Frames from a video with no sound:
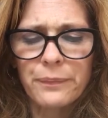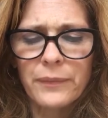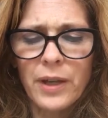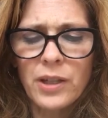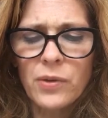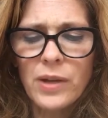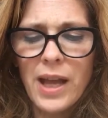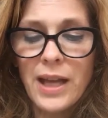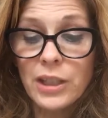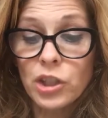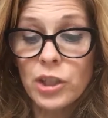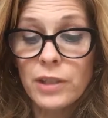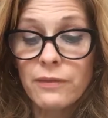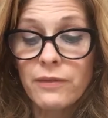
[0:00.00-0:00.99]
I don't
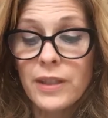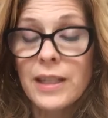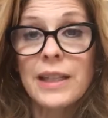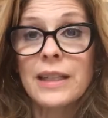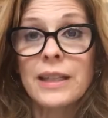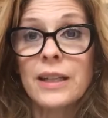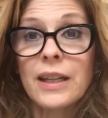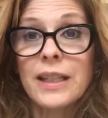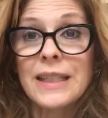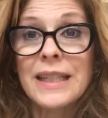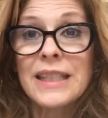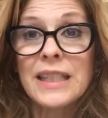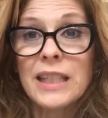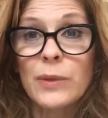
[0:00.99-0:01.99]
actually feel any
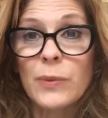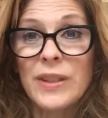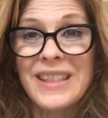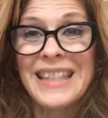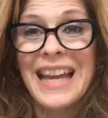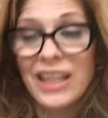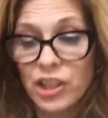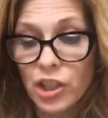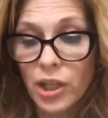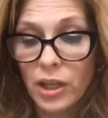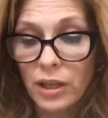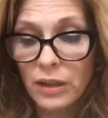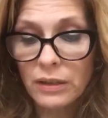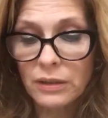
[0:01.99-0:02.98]
identity with
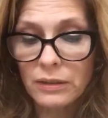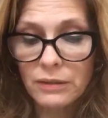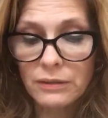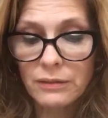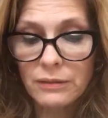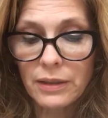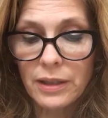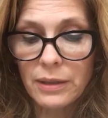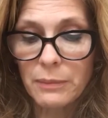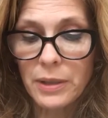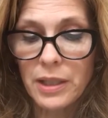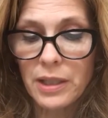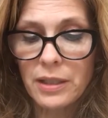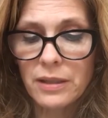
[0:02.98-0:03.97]
Tasha at the
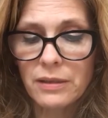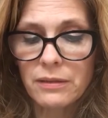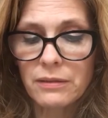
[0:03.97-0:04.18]
minute.